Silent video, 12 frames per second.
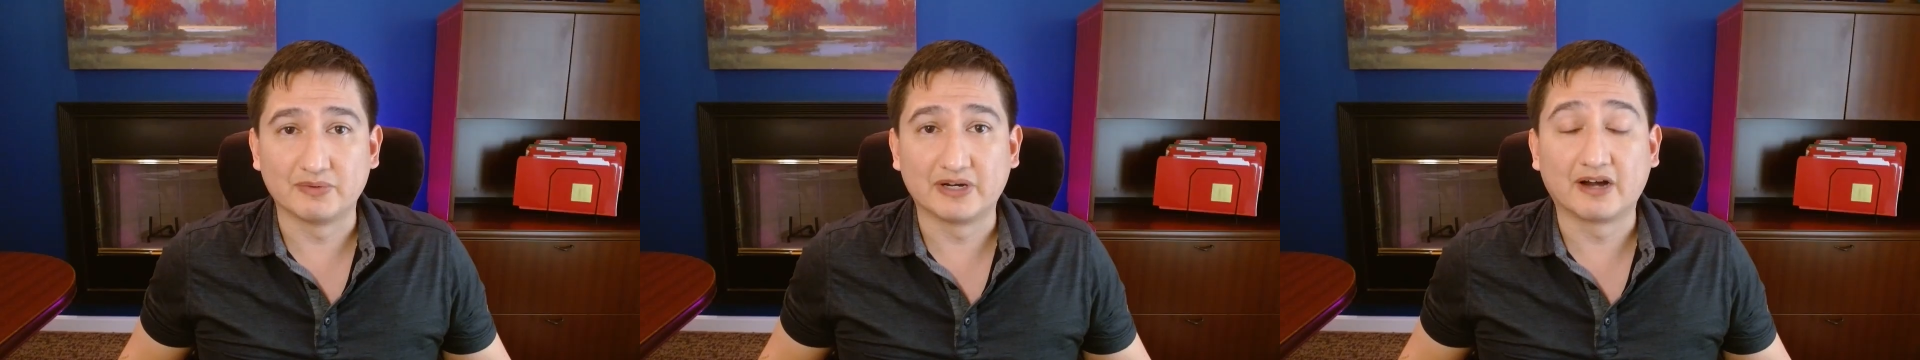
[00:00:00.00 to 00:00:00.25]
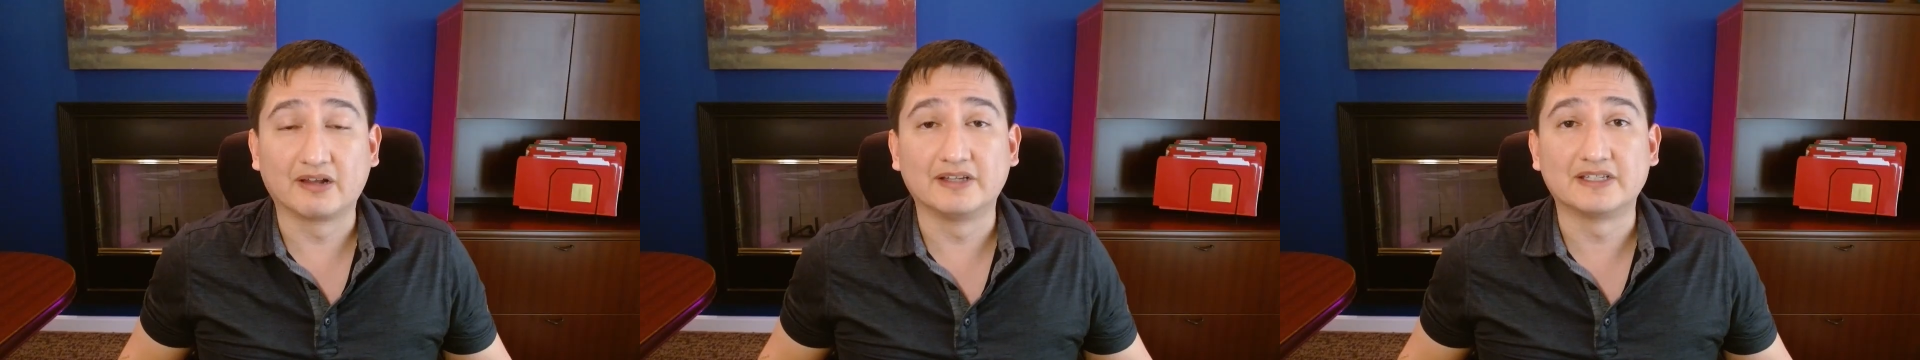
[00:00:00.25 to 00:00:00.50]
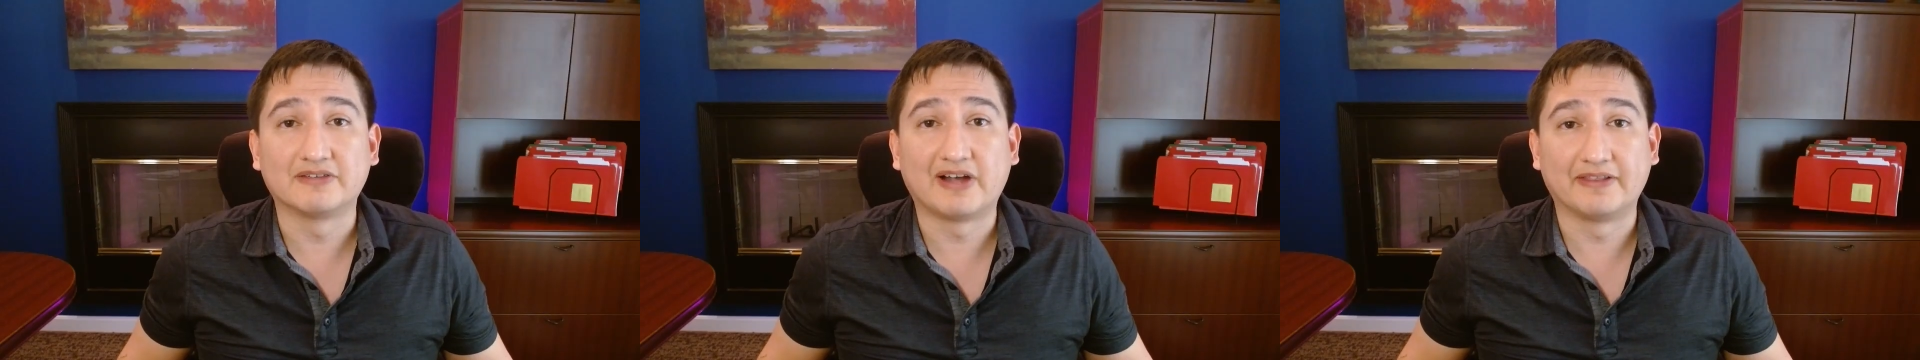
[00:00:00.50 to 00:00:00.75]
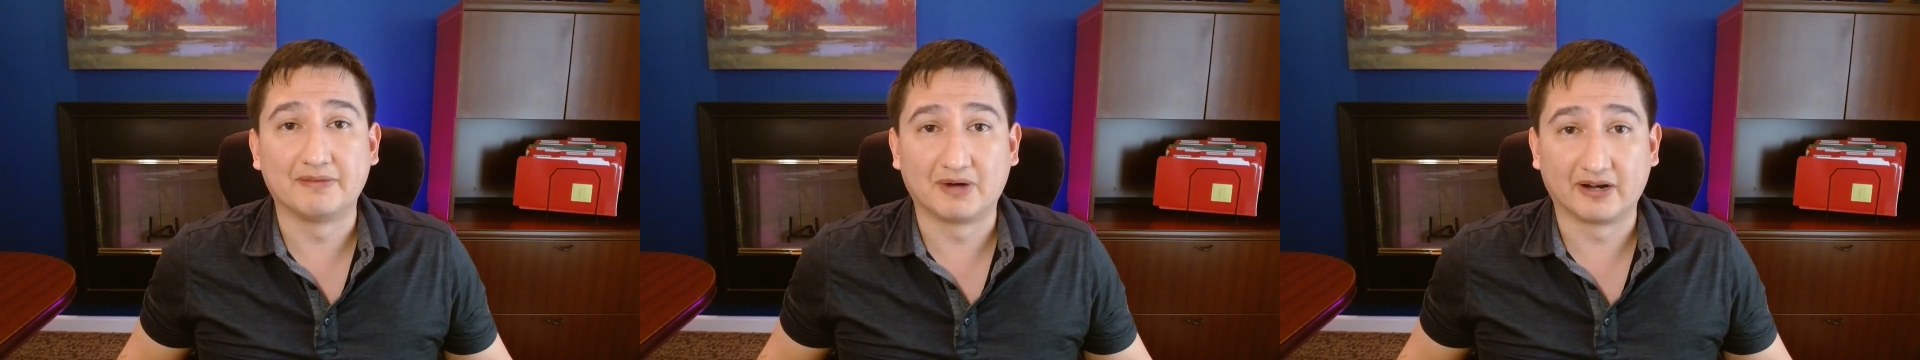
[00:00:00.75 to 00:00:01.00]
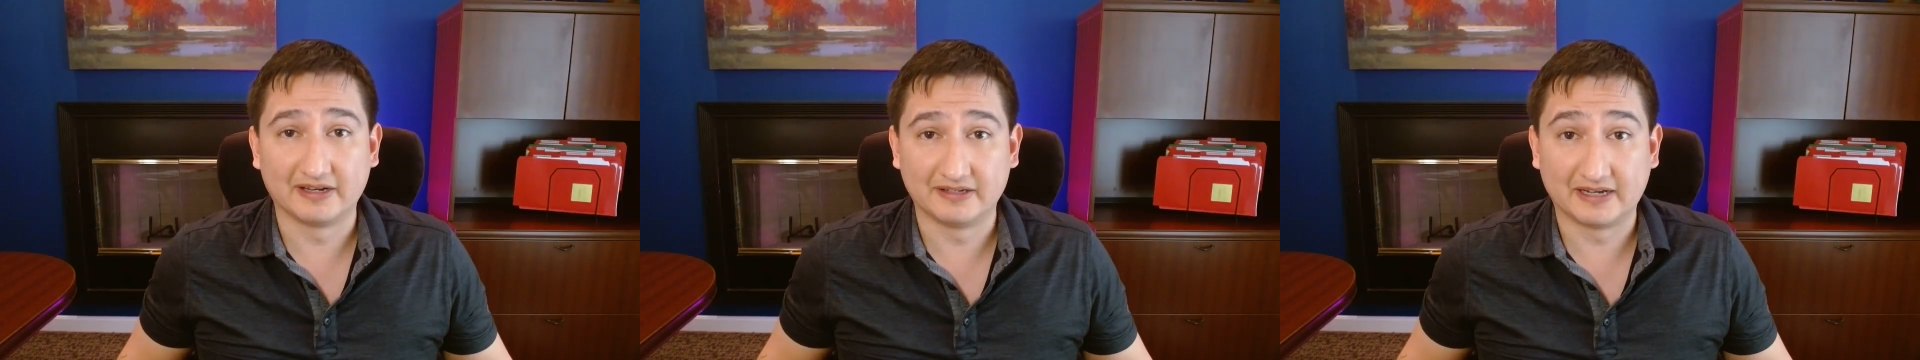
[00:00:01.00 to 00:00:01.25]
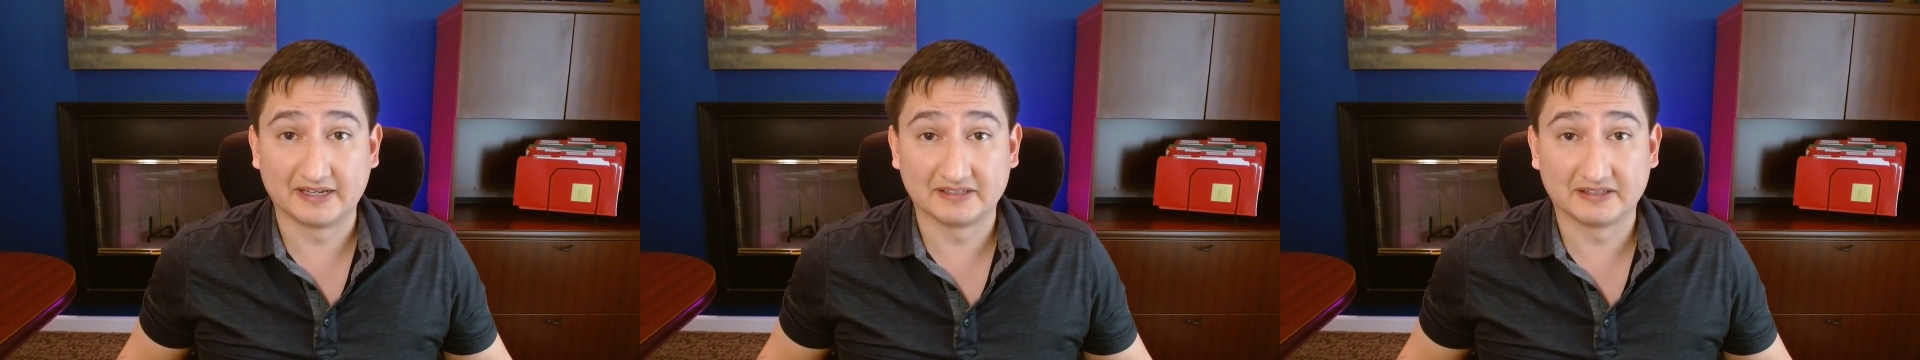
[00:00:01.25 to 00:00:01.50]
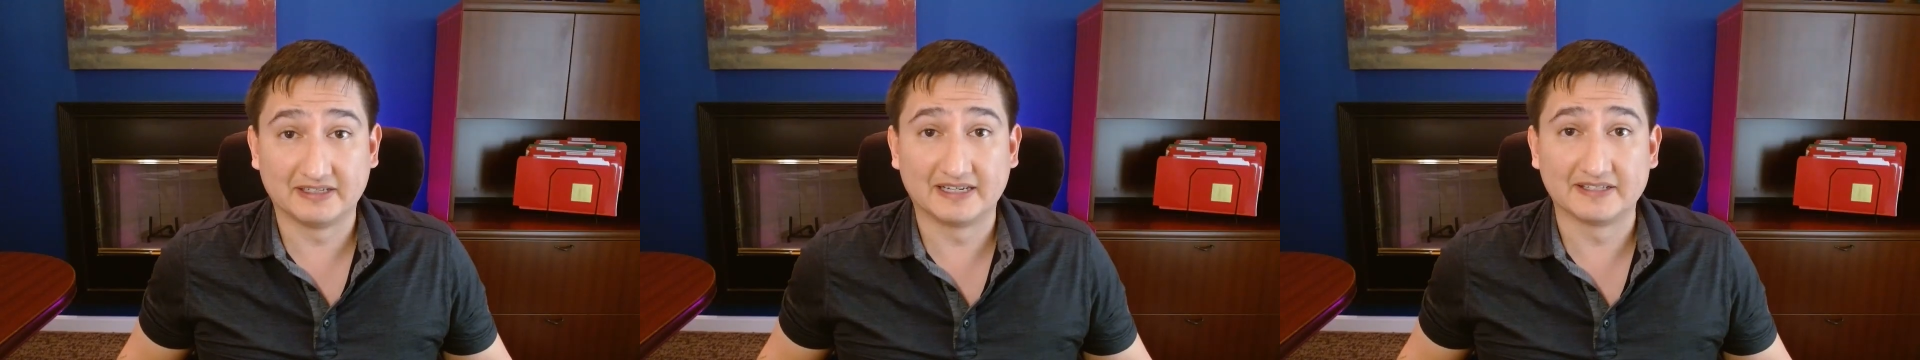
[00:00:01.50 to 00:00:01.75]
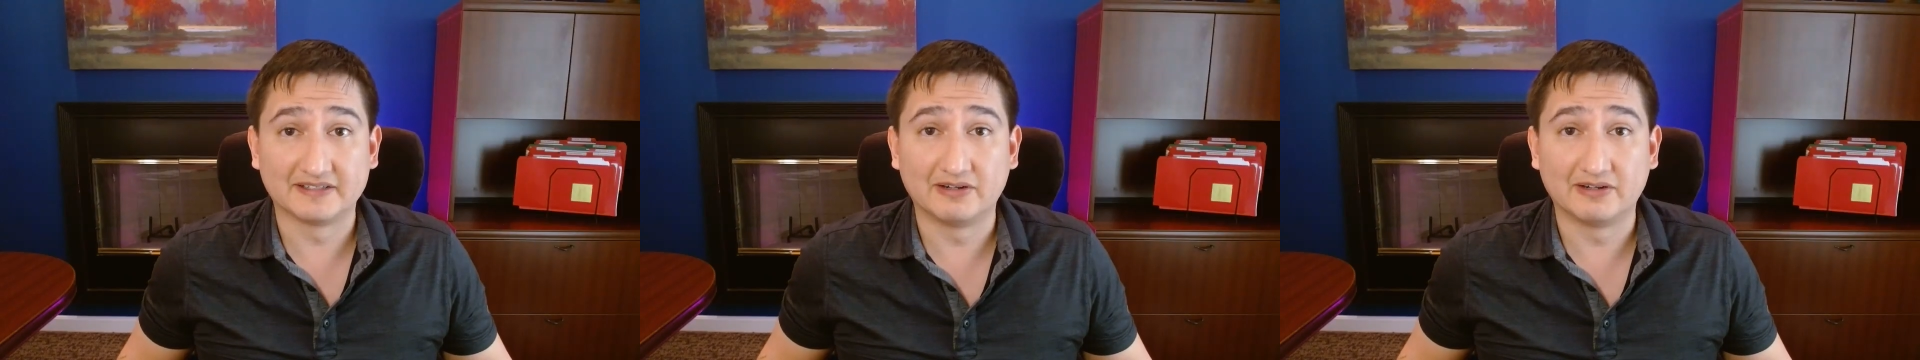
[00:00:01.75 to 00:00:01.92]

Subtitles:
regardless of how the market does